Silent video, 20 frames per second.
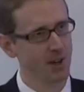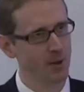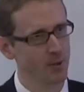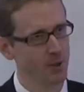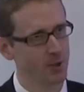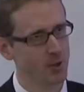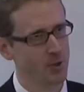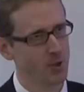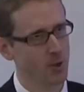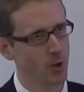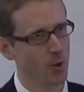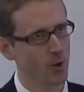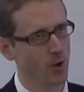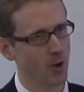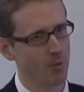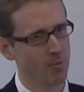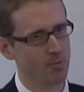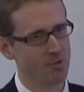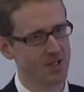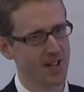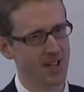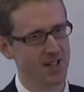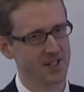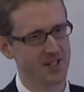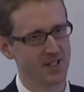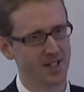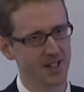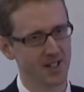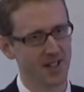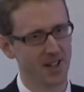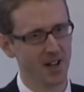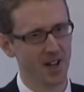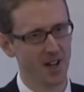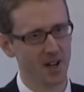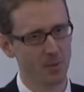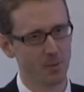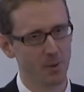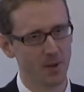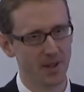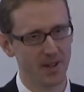I would talk on protecting
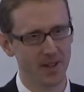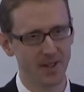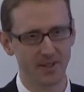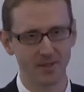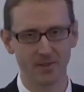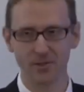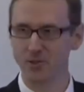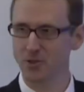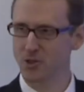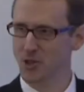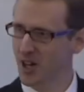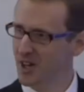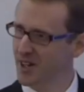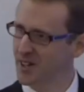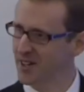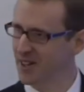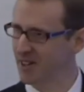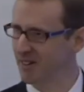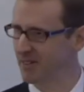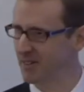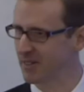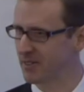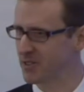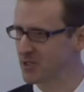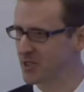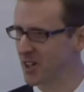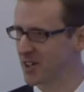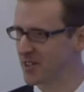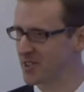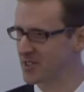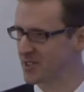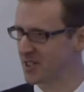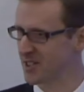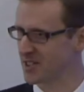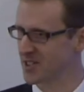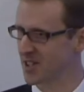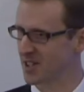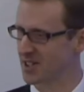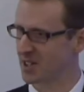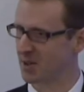IP in China, and China is an
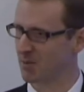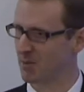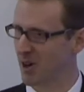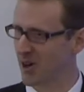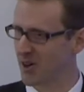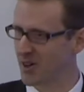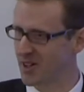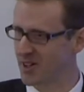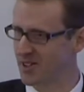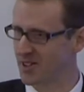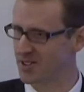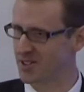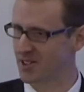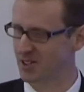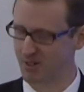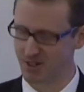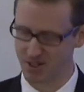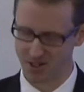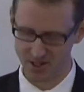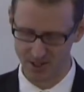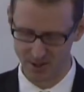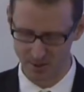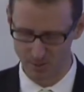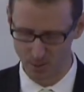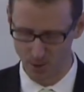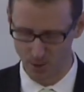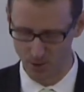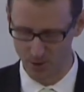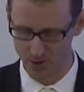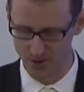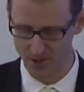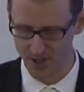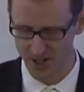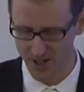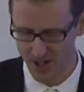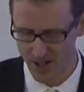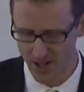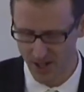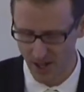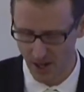exciting market, it's increasingly important
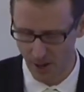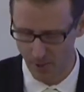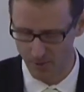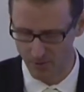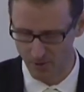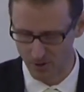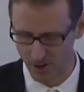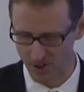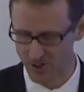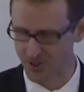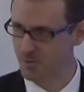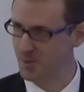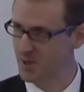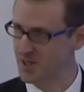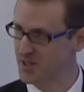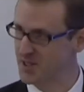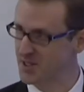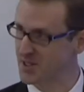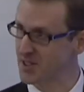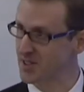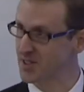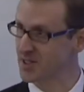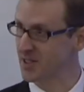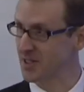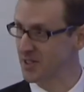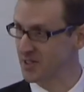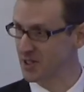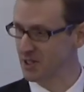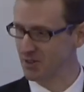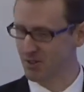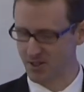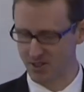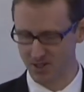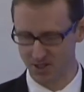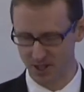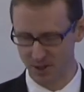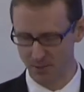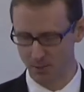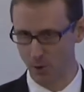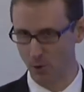um, for a lot of businesses and it's
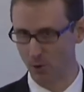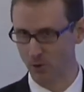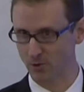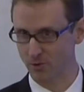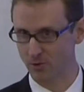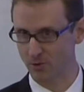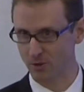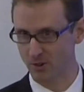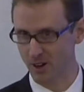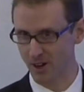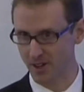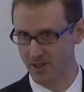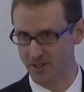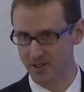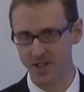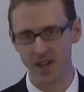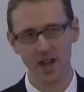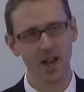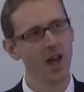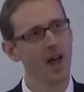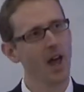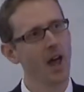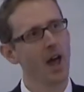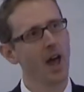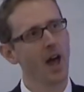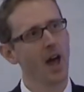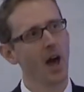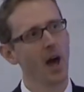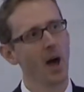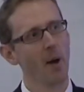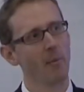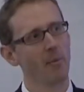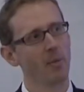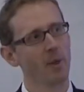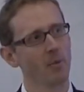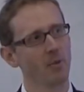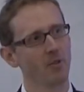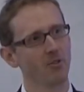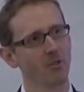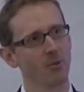increasingly important for us. Um,
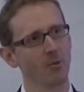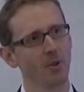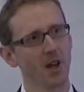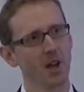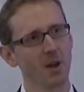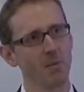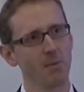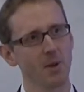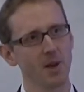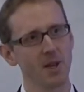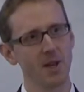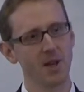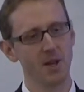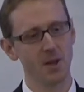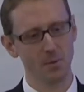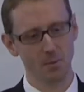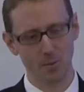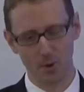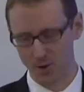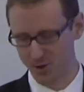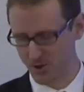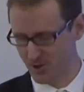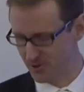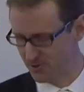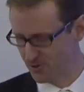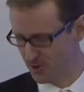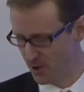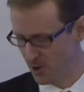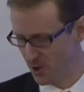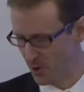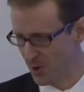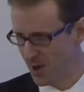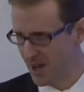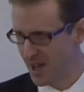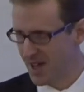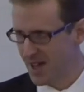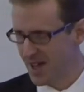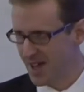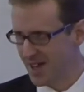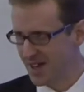but from an IP point of view,
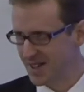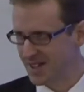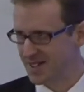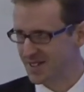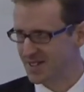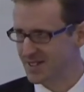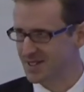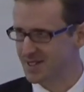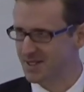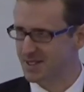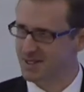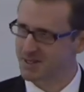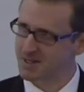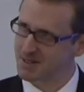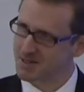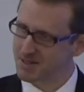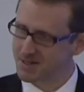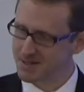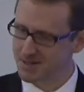it is